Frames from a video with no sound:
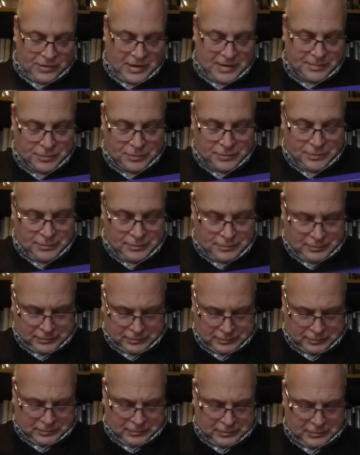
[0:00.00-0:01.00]
Apple,
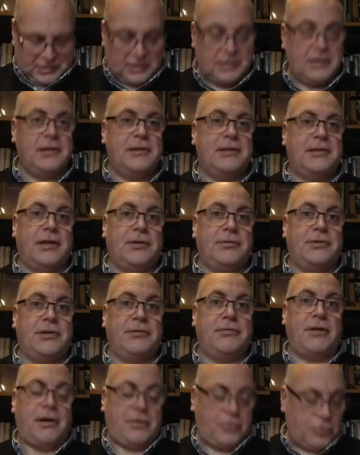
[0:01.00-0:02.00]
Celtic
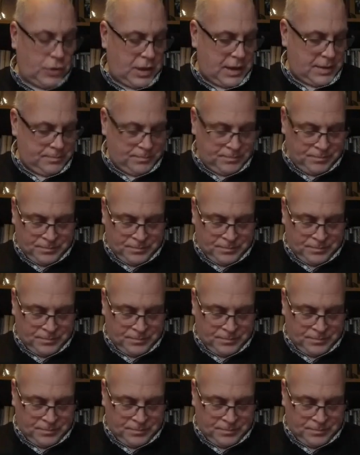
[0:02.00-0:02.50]
Requiem.